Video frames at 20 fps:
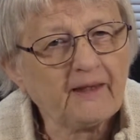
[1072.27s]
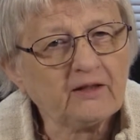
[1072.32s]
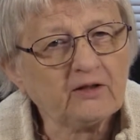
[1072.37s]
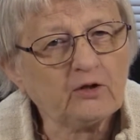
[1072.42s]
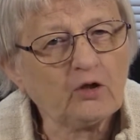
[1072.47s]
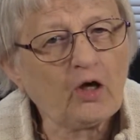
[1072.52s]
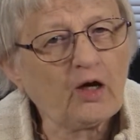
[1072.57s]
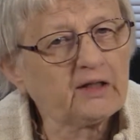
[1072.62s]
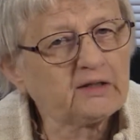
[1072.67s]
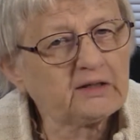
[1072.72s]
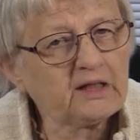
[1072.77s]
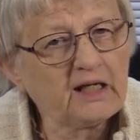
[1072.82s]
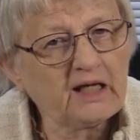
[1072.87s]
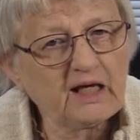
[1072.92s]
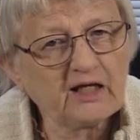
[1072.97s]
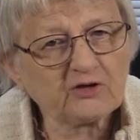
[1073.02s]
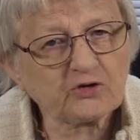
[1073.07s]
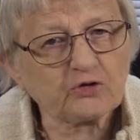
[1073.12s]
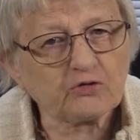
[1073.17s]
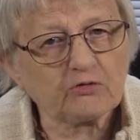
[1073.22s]
not
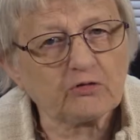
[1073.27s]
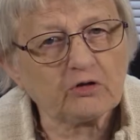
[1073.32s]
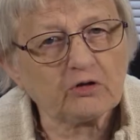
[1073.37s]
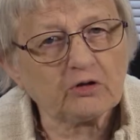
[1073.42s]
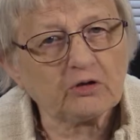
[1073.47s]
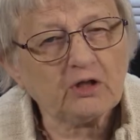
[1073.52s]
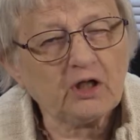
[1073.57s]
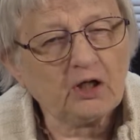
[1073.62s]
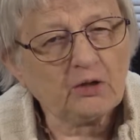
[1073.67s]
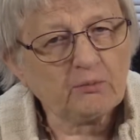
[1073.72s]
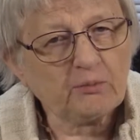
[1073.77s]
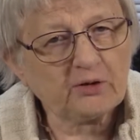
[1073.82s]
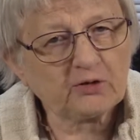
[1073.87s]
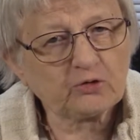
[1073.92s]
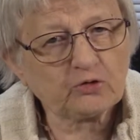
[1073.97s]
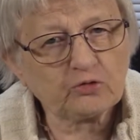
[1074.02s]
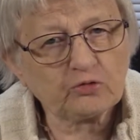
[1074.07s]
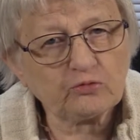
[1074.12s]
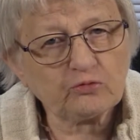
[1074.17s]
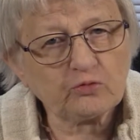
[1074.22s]
natural,
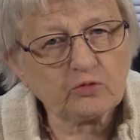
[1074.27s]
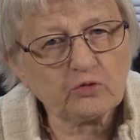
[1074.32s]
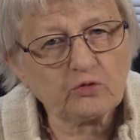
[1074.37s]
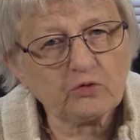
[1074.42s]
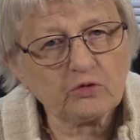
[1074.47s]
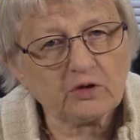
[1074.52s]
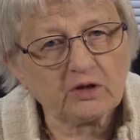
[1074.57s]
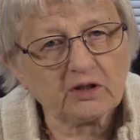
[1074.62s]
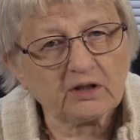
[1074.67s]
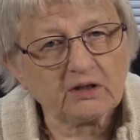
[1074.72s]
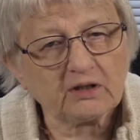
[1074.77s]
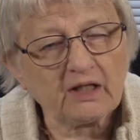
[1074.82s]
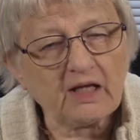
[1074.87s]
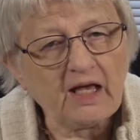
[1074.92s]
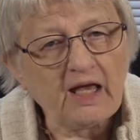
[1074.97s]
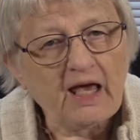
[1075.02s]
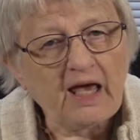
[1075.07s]
but too good.